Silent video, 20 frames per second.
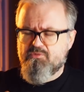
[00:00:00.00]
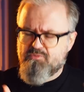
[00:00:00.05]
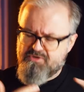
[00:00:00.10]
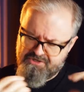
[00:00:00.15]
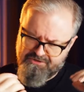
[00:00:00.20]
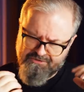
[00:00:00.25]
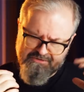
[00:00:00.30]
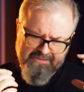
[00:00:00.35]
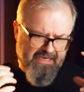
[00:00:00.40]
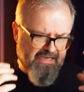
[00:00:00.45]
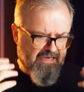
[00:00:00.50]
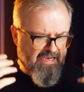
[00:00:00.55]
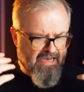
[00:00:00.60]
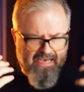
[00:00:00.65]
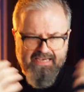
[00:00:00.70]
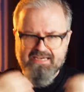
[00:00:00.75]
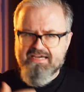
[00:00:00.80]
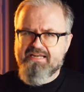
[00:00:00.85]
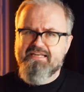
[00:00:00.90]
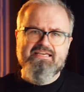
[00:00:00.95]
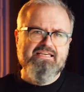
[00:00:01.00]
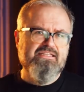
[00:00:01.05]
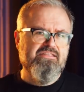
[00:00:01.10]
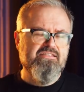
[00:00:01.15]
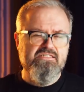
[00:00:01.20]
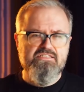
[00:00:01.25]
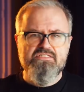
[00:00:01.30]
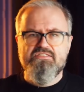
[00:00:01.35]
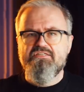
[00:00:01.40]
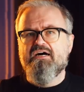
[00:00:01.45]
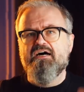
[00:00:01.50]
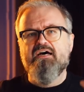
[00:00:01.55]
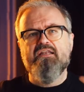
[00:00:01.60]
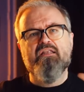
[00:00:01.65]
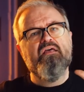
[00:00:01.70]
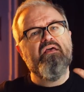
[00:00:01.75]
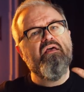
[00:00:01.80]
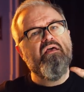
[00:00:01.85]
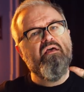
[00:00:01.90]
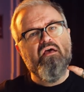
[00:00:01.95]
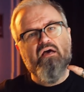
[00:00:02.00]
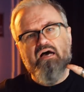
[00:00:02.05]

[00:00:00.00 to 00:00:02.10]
When you're like, I gotta get this done,